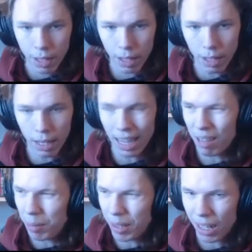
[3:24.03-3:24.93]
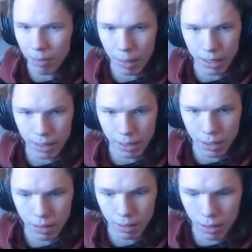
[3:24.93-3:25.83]
I am a bit out of practice
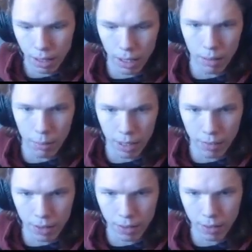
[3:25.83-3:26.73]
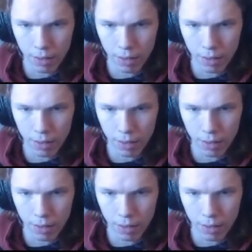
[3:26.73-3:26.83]
though, in other sense.